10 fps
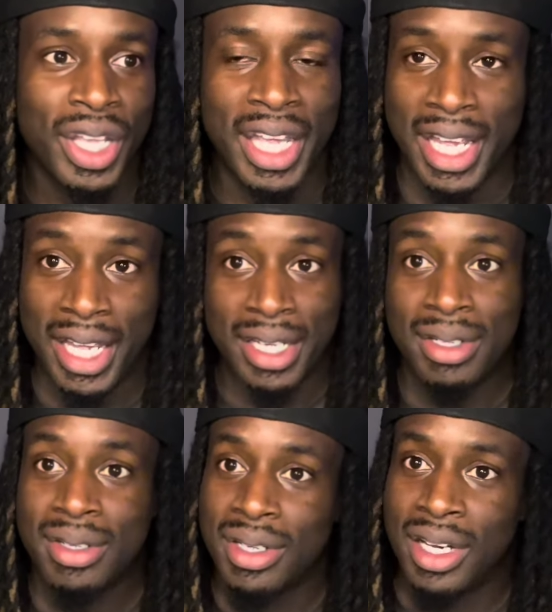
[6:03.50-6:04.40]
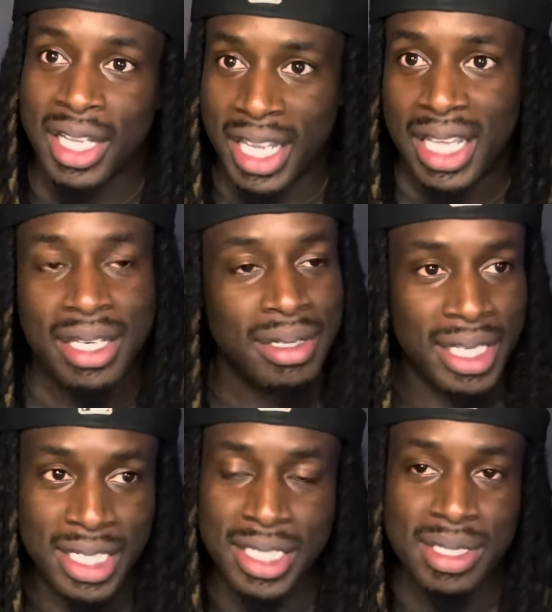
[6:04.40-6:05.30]
and again,
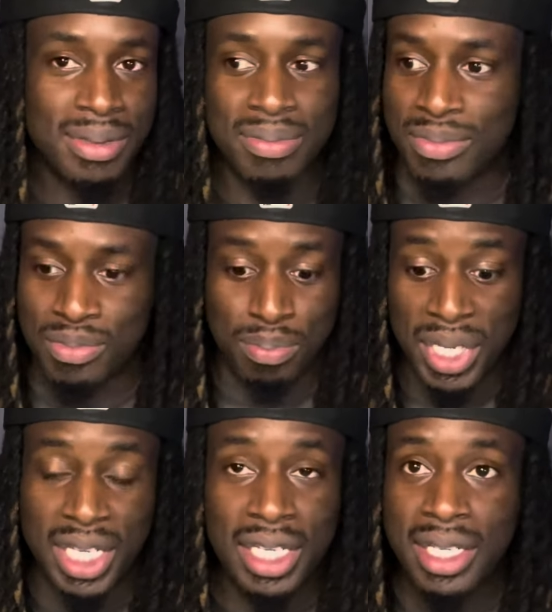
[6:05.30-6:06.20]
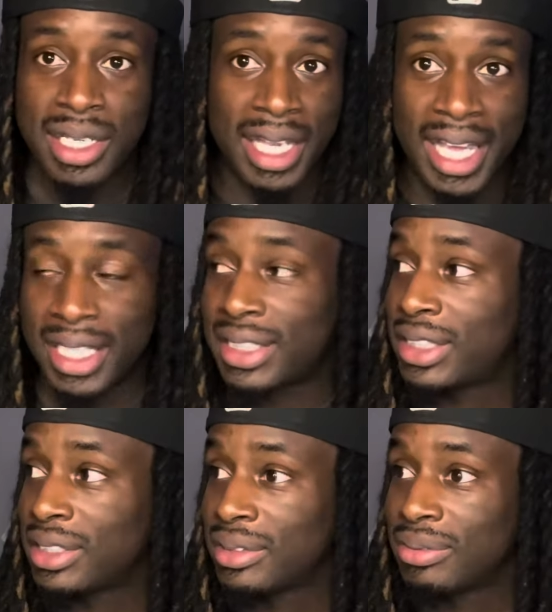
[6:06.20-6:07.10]
it's me, Lex,
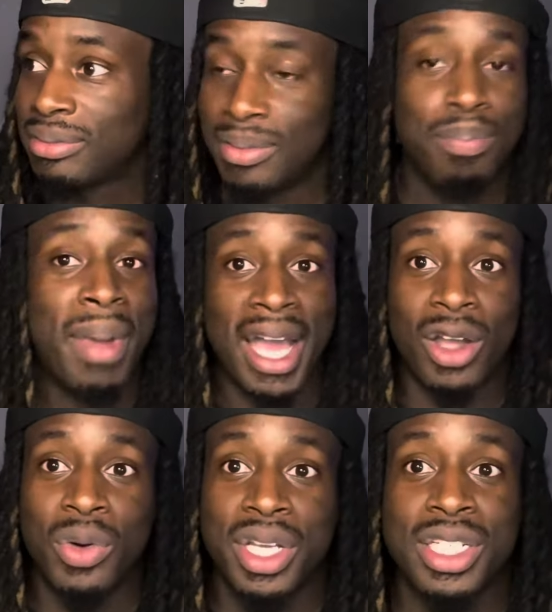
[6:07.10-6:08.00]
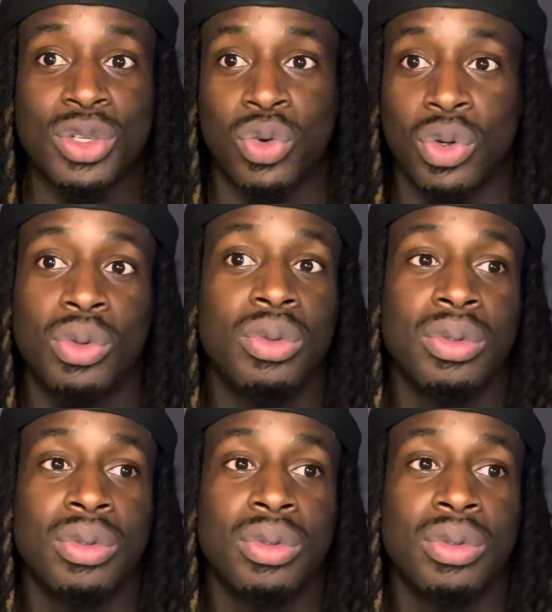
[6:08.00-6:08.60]
Macko, and his crew.